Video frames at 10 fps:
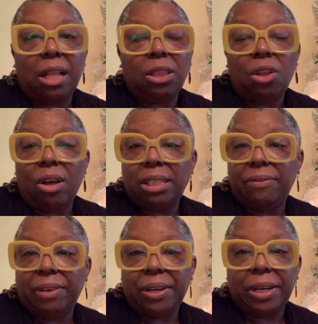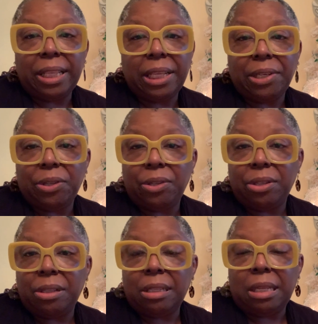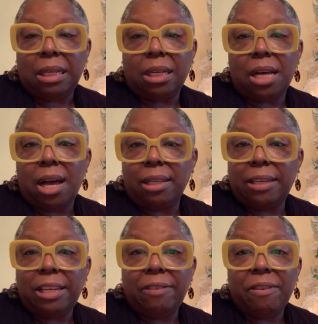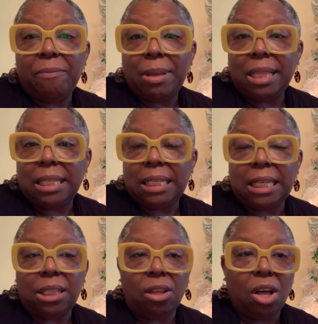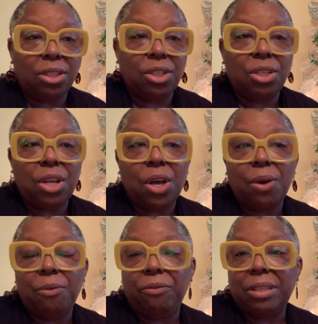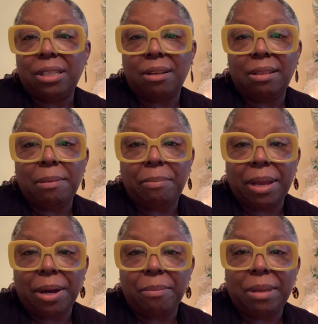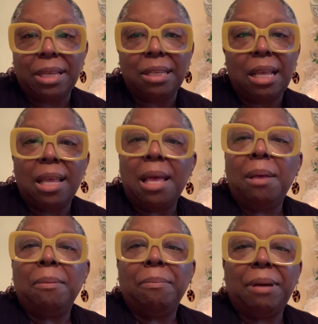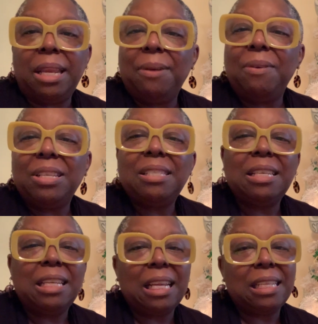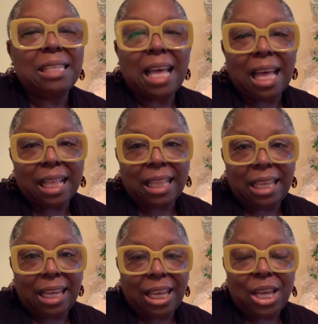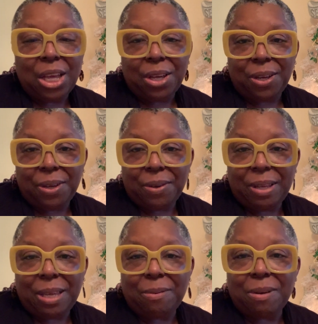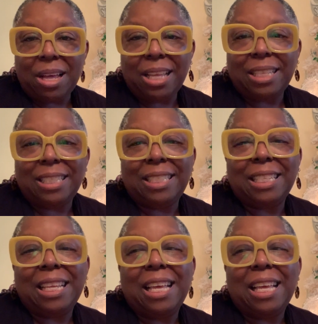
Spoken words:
lost very little cognitive ability, lost no physical impairment, but he wasn't exactly who he was.